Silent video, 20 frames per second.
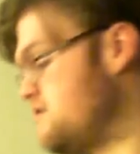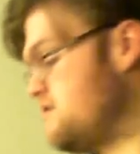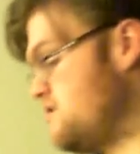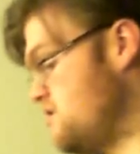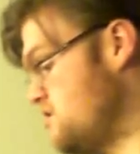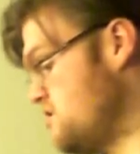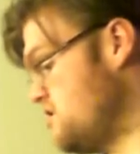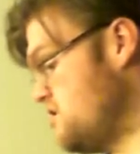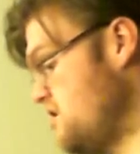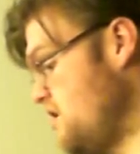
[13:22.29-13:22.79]

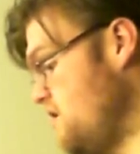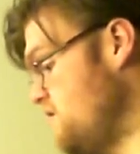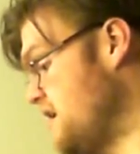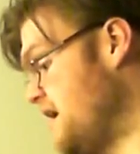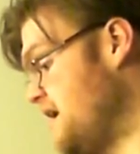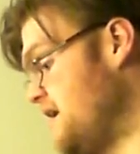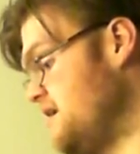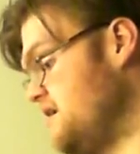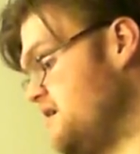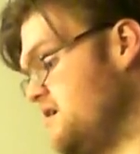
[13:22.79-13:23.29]
to show
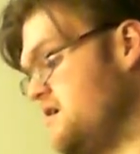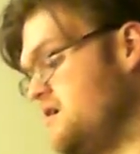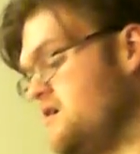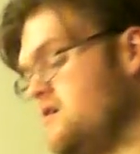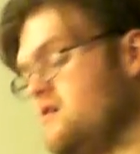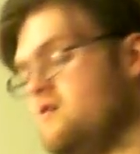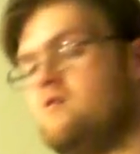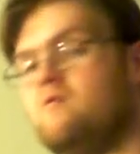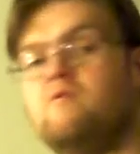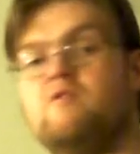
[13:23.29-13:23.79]
that
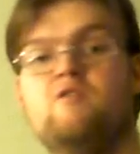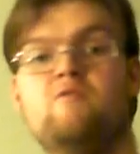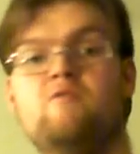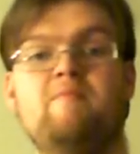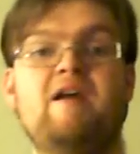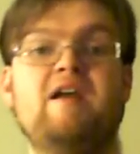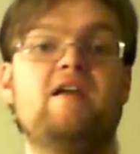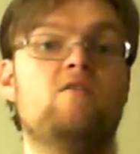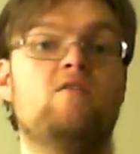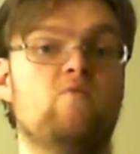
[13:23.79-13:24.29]
when you're
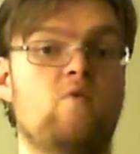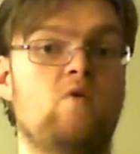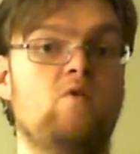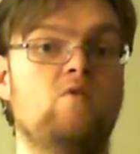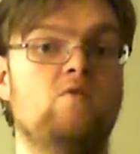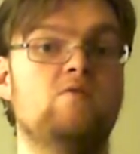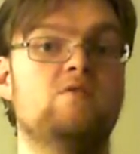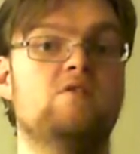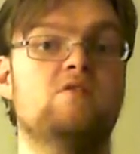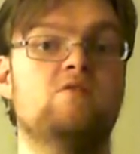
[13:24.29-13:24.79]
making
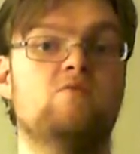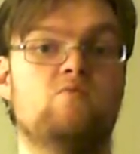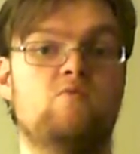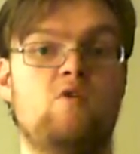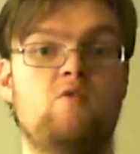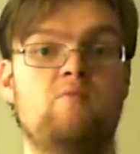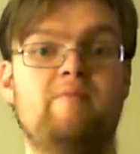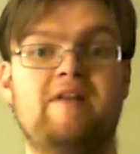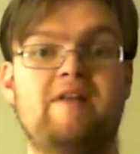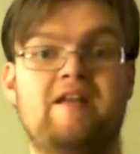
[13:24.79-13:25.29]
rolls to
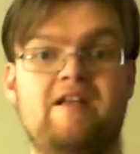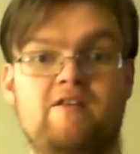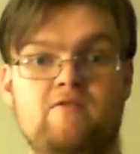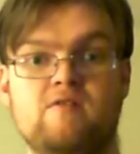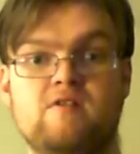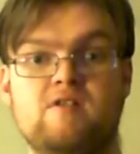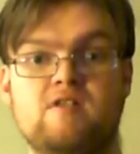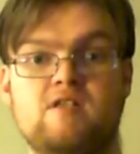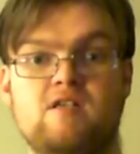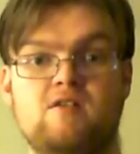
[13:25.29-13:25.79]
role play
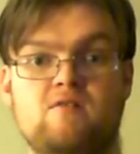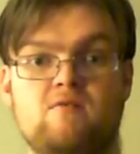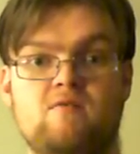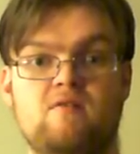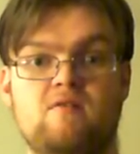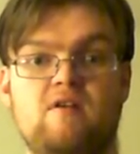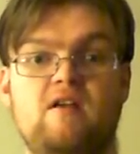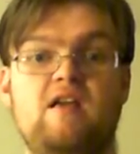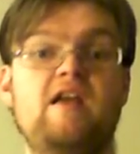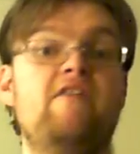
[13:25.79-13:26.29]
through the situation,
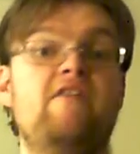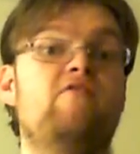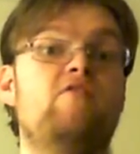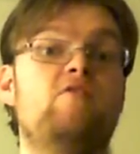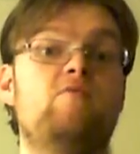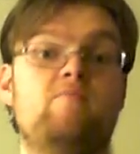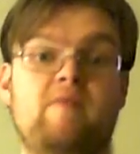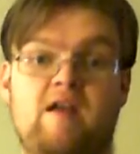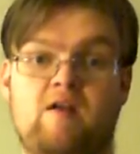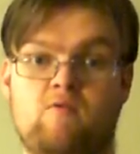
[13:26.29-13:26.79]
if
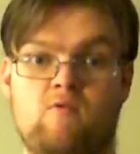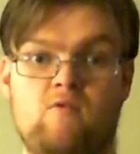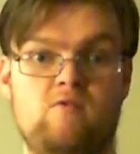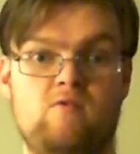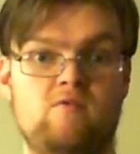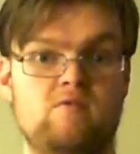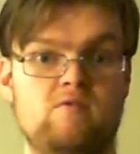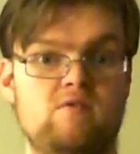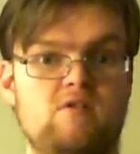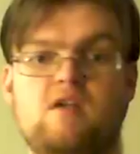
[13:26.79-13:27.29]
you make
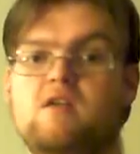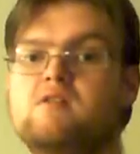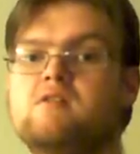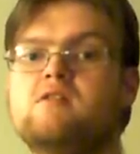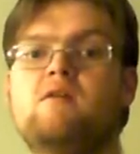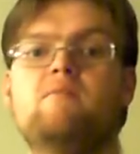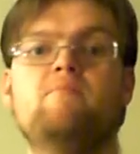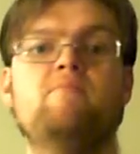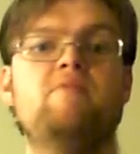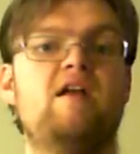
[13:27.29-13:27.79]
rolls,
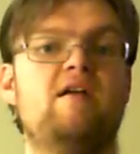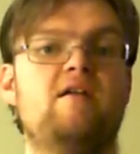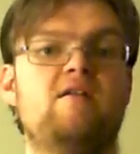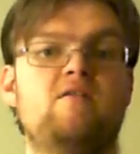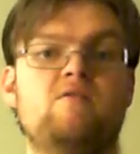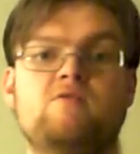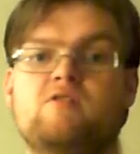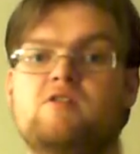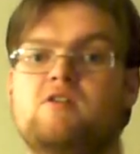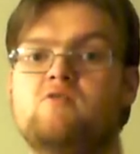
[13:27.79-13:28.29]
some
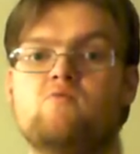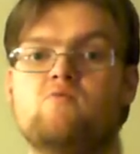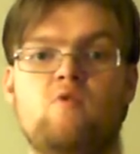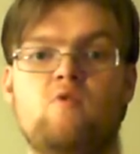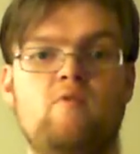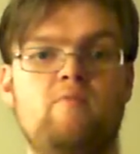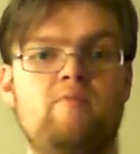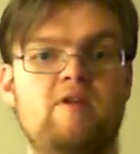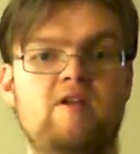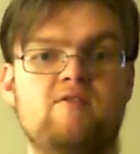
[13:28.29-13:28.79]
players just
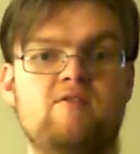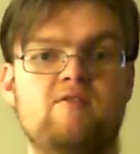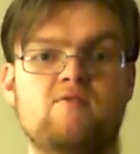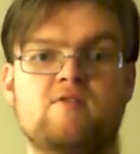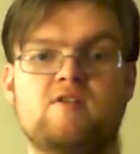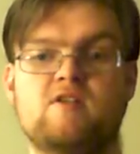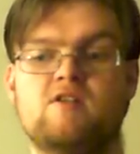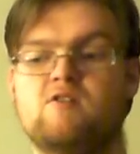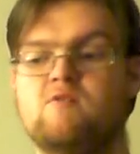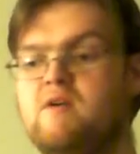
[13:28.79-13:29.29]
role play through
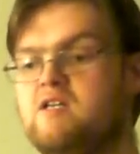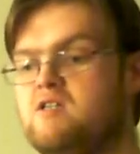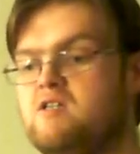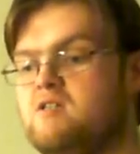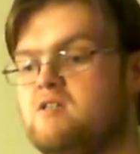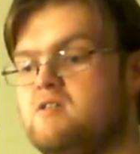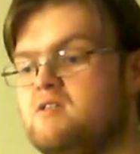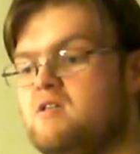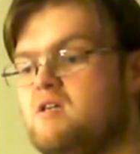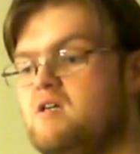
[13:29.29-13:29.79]

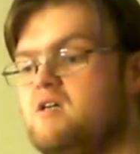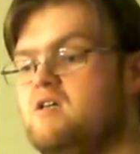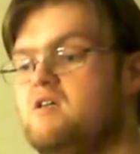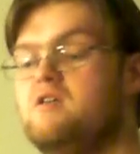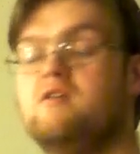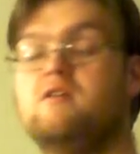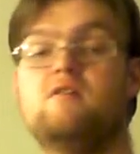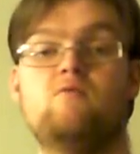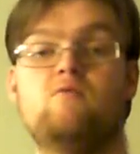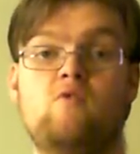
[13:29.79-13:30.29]
situations.
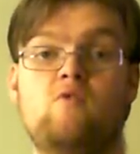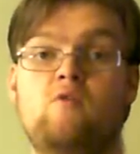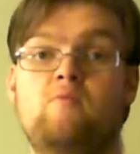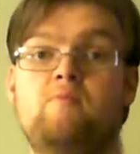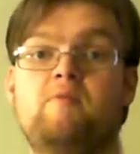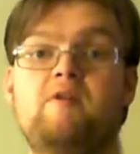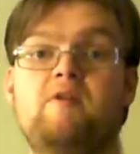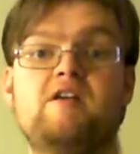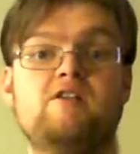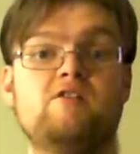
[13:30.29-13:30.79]
Role
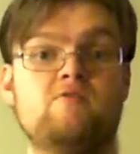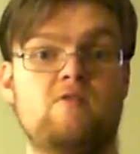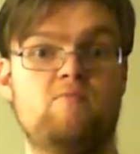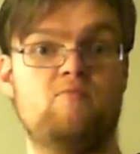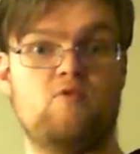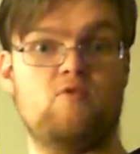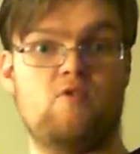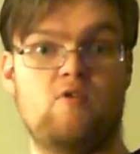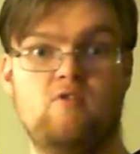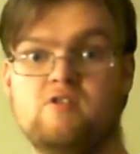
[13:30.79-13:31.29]
plays
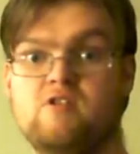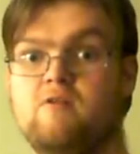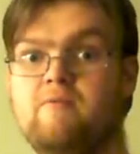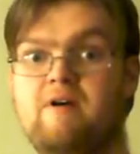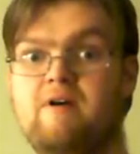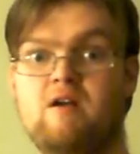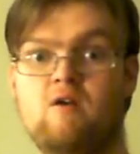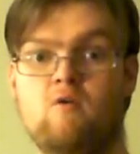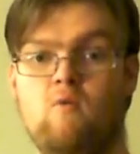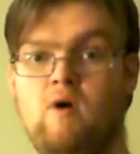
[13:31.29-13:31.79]
trump rolls no
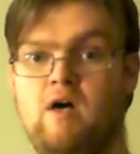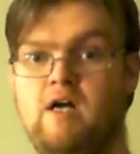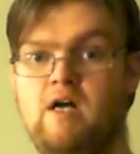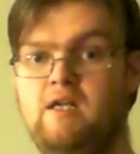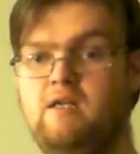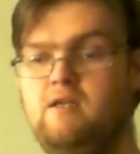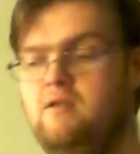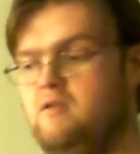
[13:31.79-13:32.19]
matter what,